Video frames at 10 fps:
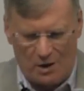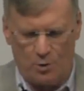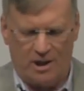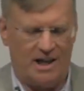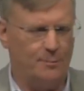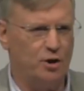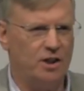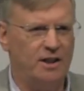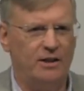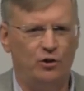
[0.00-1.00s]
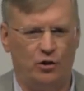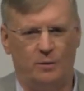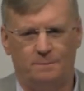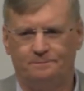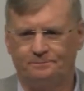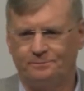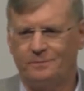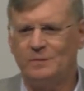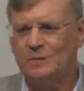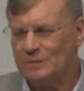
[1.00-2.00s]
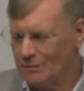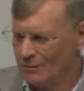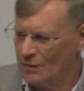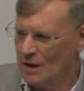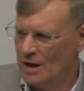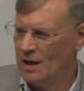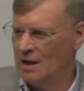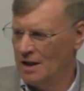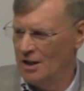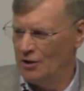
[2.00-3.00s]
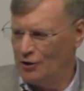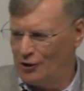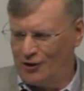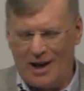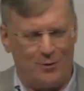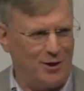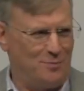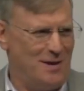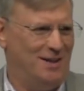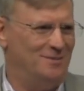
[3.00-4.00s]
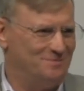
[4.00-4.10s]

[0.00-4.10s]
Okay, I'm going to need you to stay with me.